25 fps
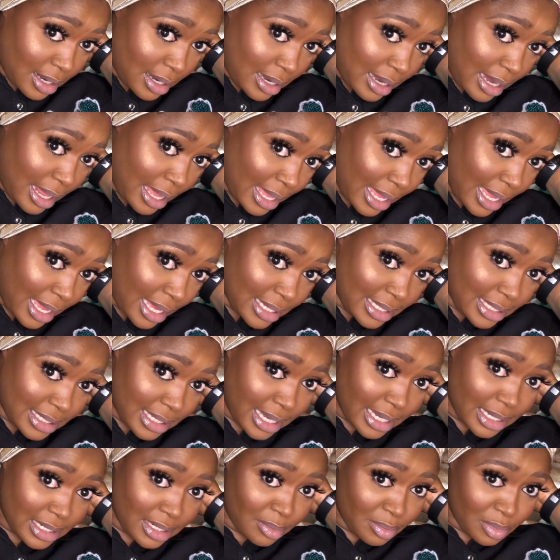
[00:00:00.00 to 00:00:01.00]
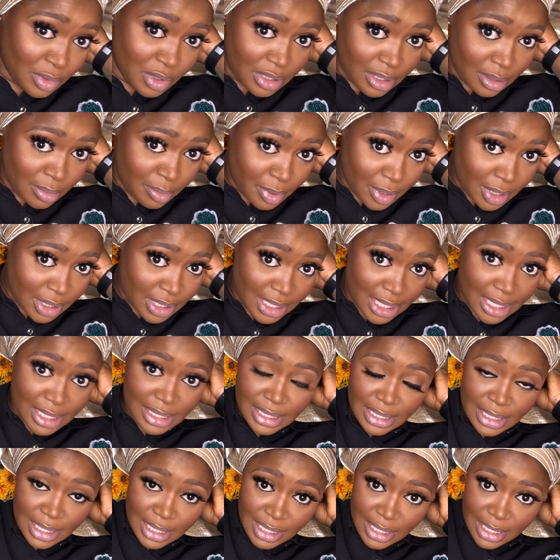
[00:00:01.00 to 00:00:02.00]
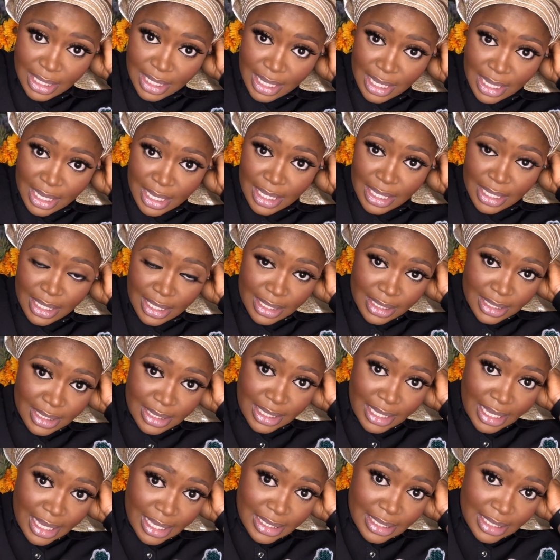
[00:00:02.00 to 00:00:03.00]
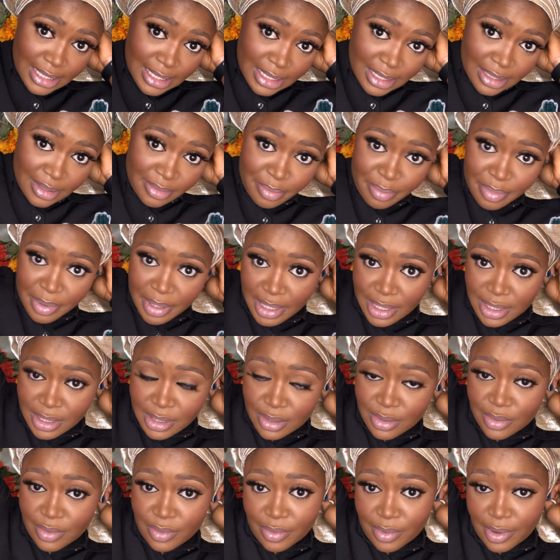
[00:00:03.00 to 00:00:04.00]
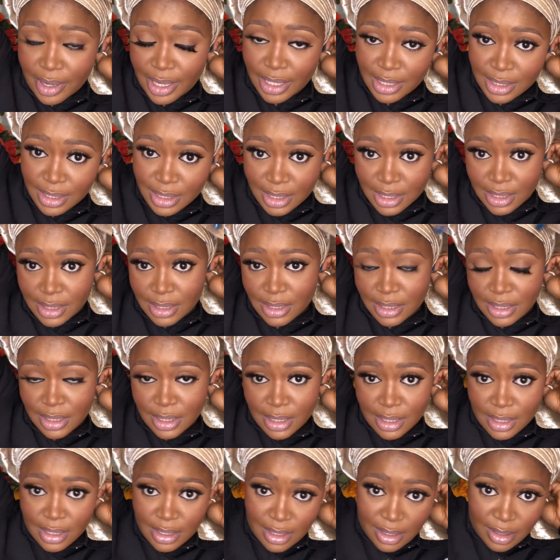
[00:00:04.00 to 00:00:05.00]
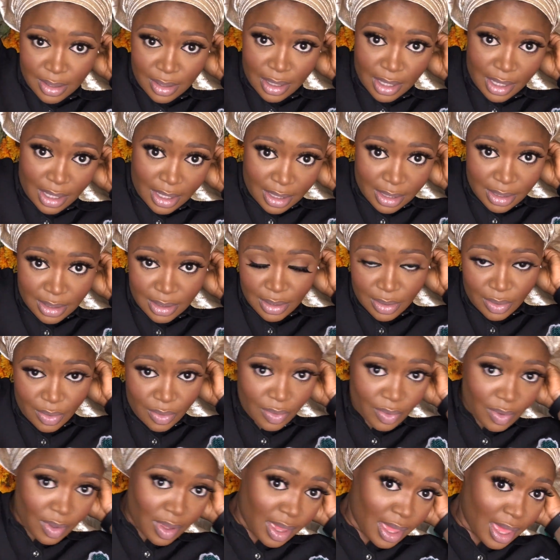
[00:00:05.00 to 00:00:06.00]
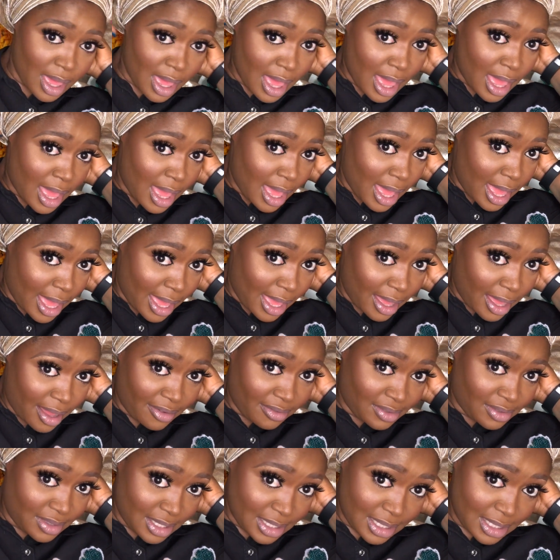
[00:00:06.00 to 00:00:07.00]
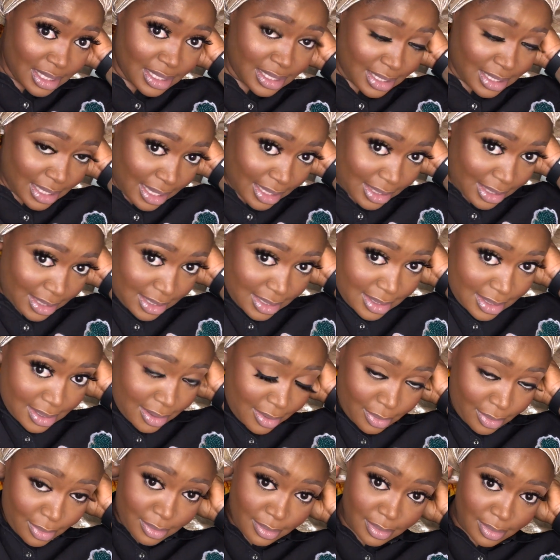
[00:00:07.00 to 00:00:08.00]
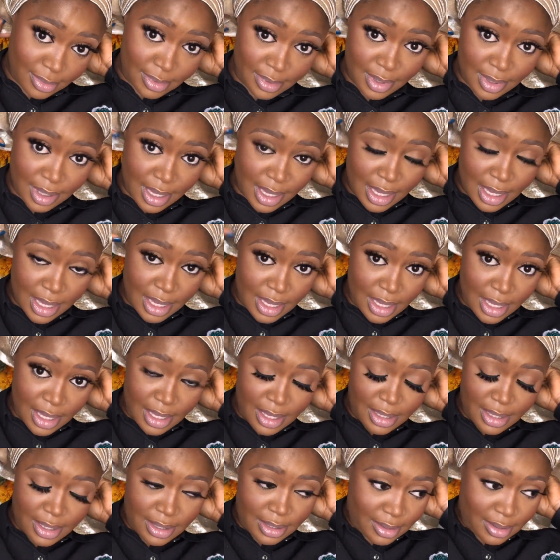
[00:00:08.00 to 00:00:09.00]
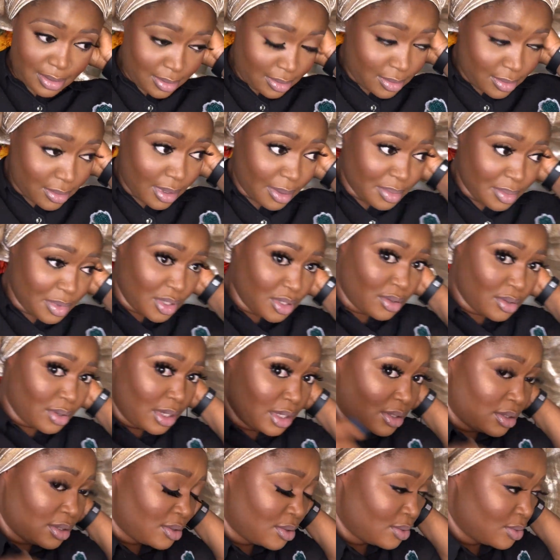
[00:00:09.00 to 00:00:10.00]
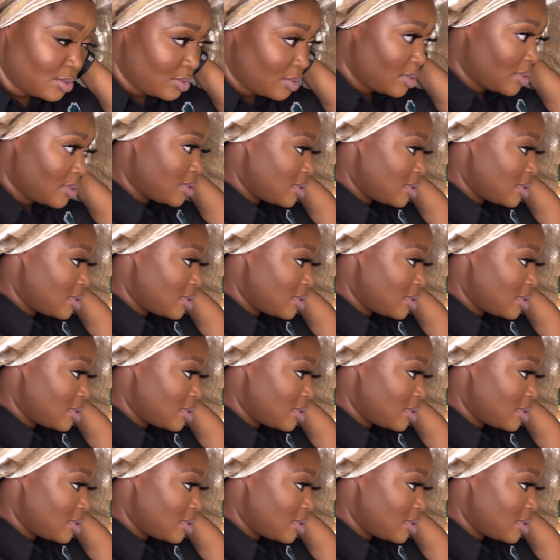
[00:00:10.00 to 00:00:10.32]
Like I said, the most important thing is getting the base right. Okay, so I have this set now, so I'm just going to